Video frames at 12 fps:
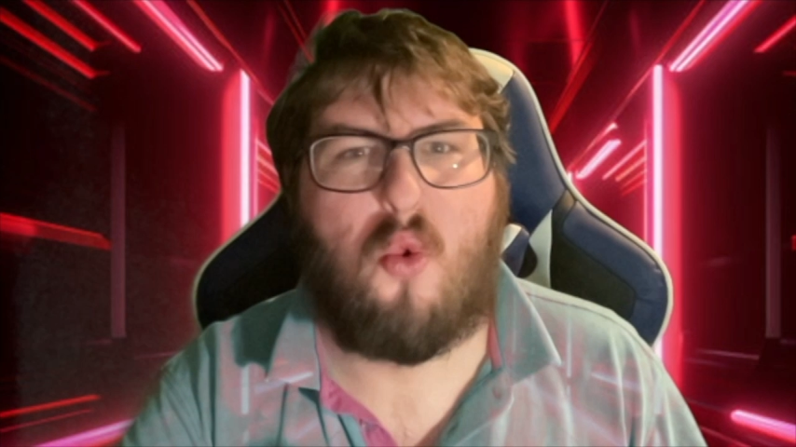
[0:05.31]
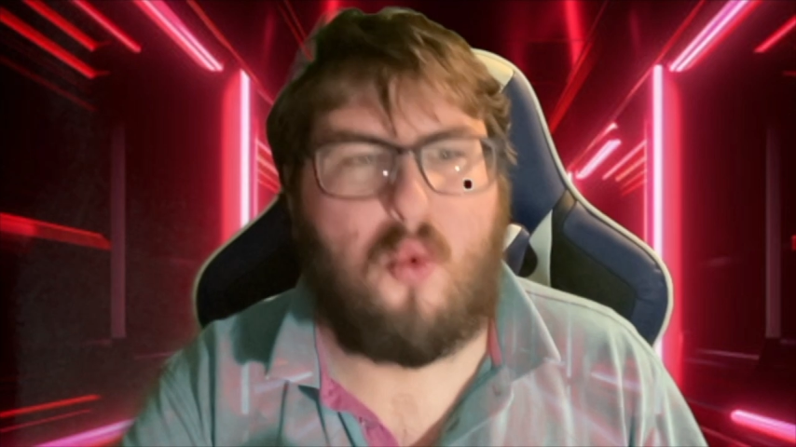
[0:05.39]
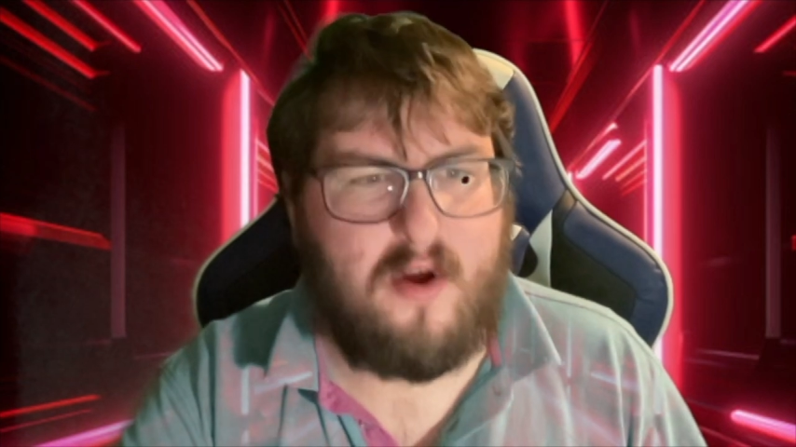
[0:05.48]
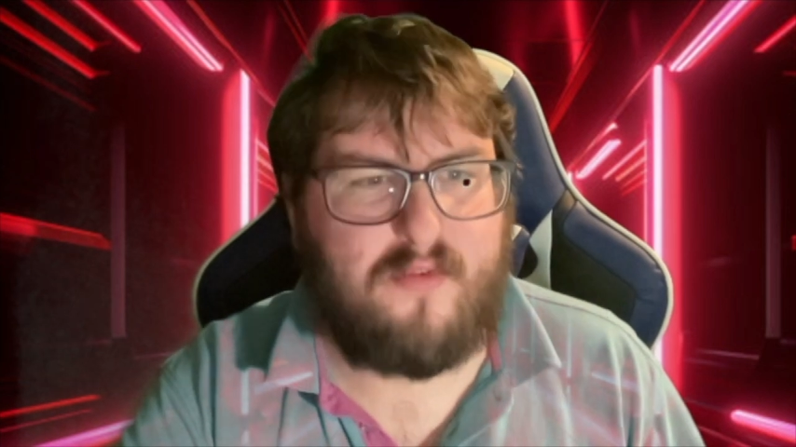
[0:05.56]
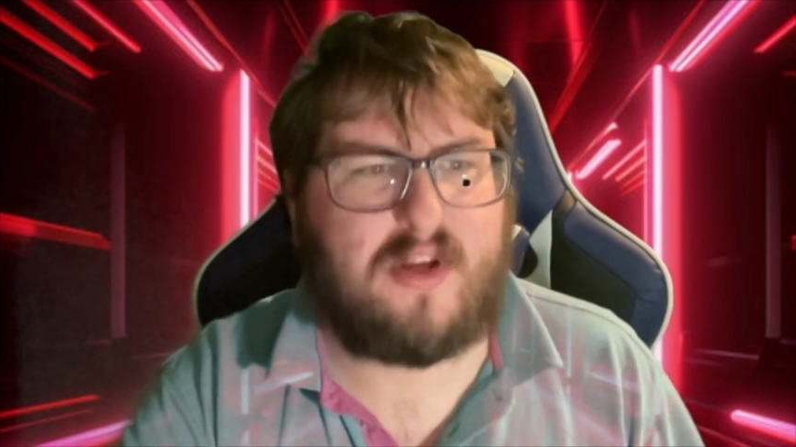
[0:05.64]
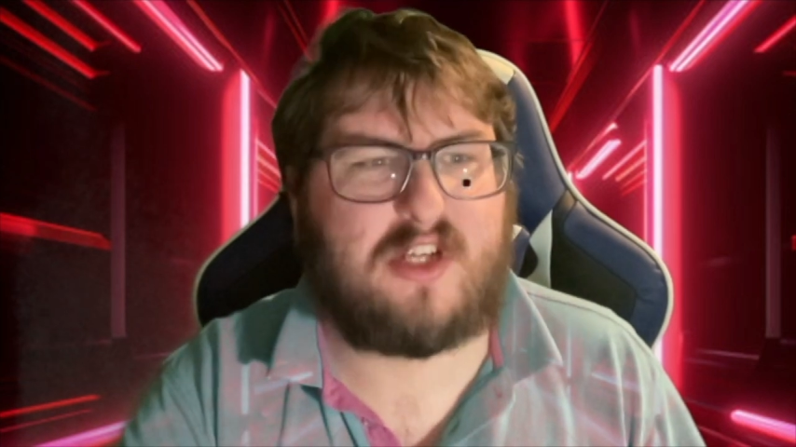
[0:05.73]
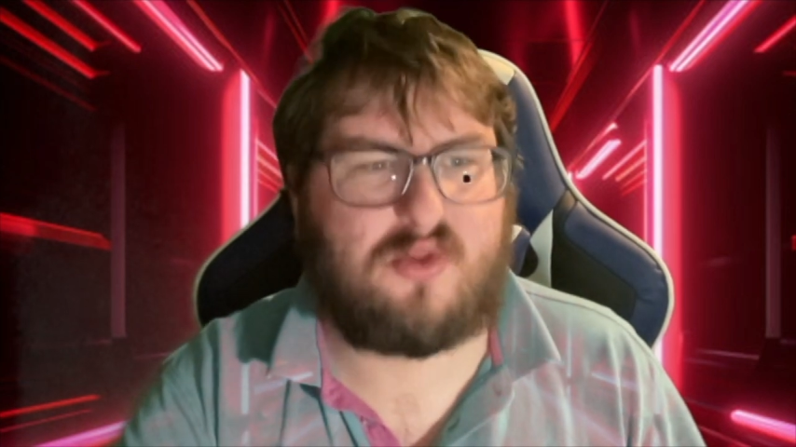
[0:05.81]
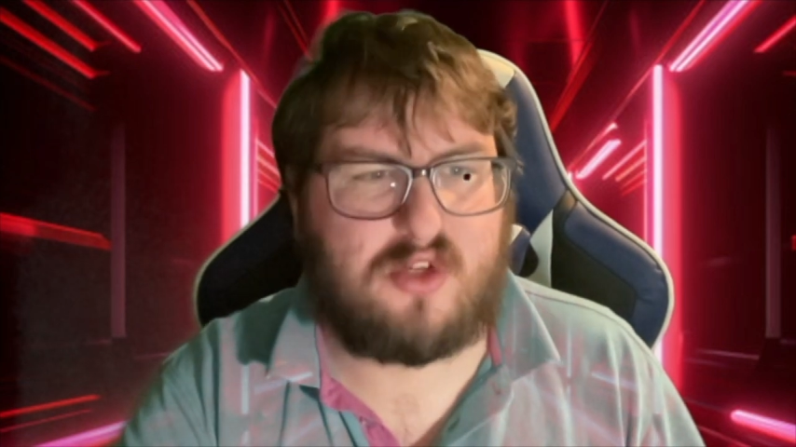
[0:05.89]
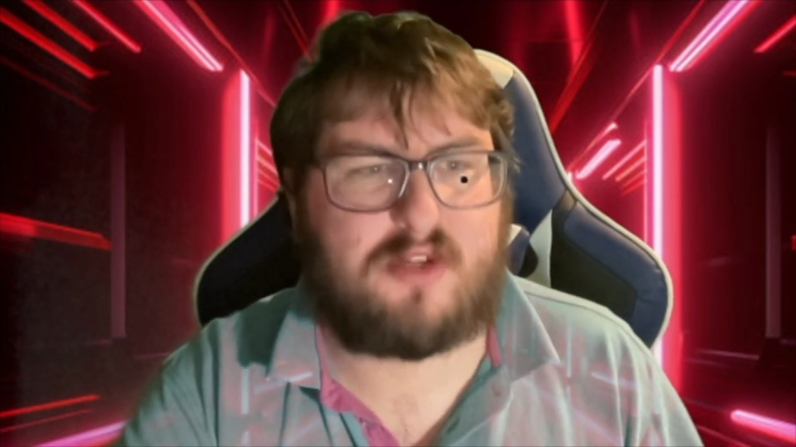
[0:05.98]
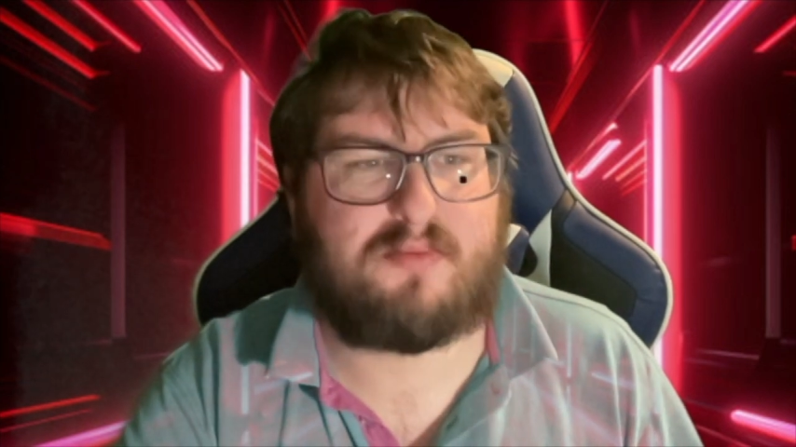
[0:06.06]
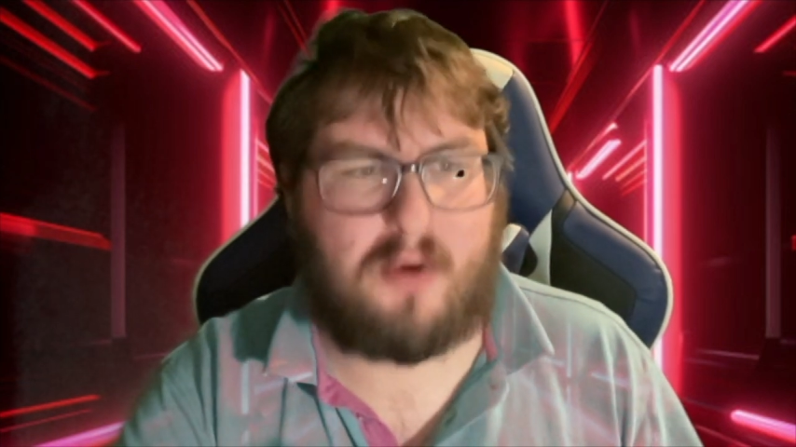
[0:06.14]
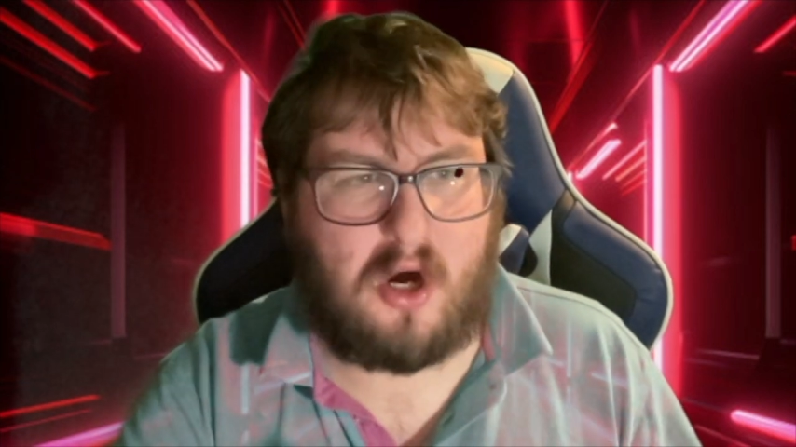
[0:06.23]
with his
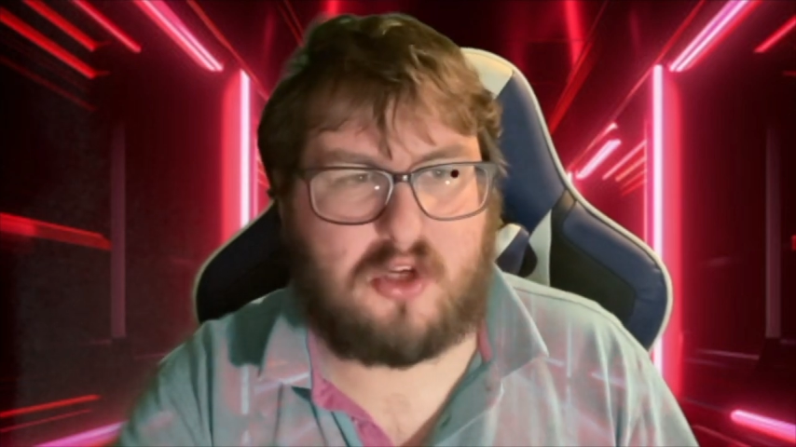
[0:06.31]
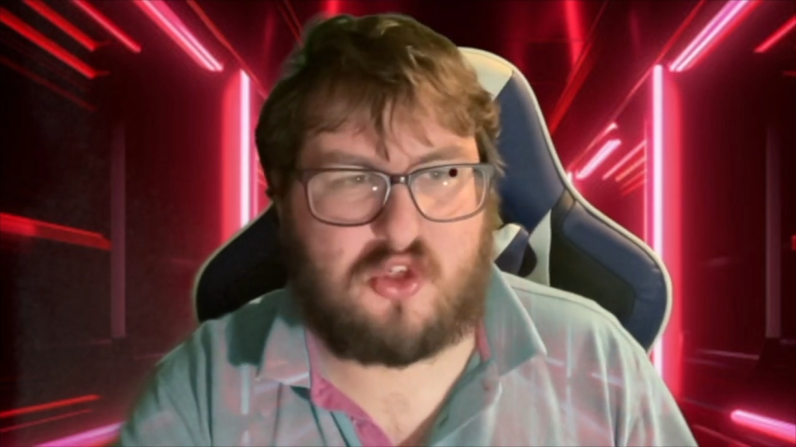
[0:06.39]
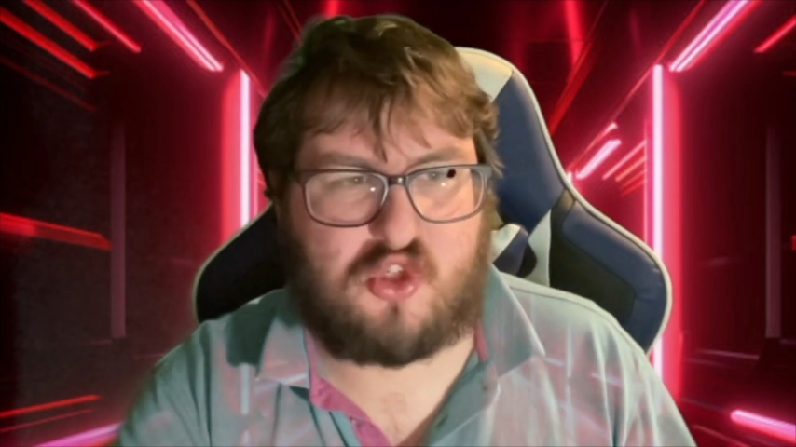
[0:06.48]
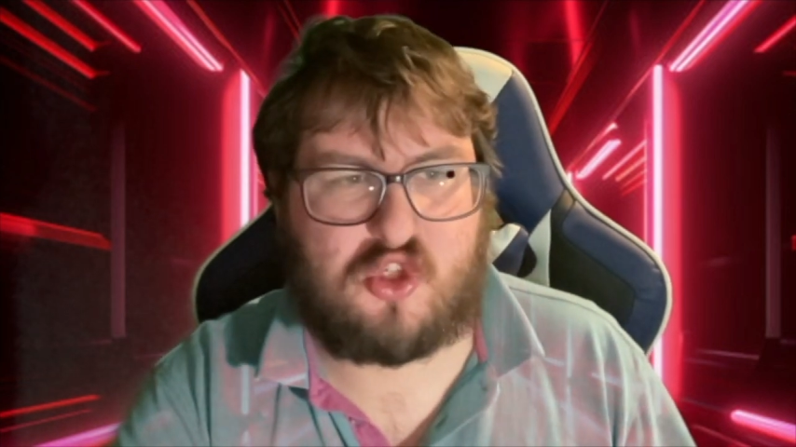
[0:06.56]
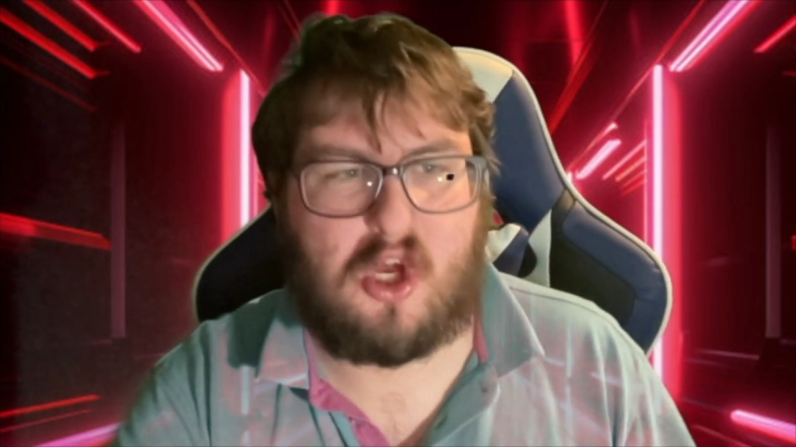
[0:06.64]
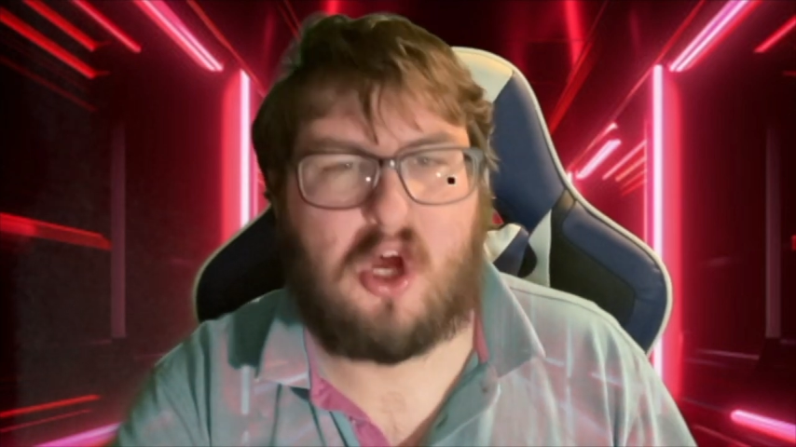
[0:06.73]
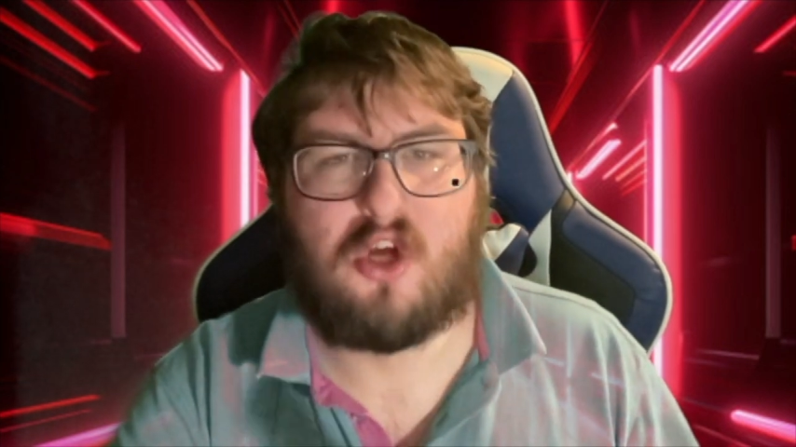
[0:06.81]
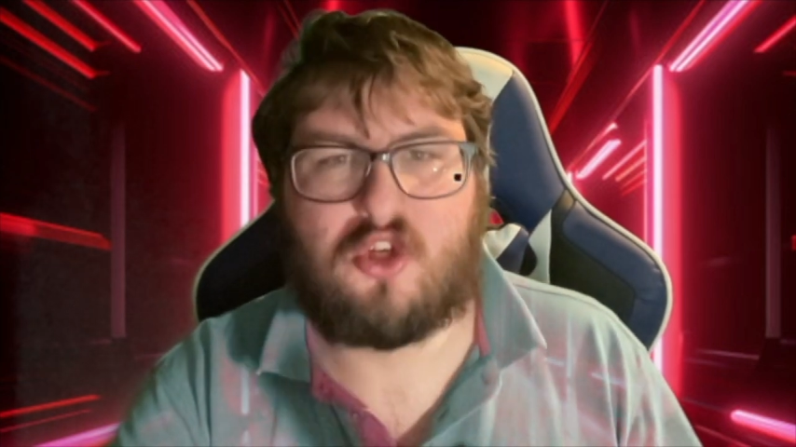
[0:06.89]
response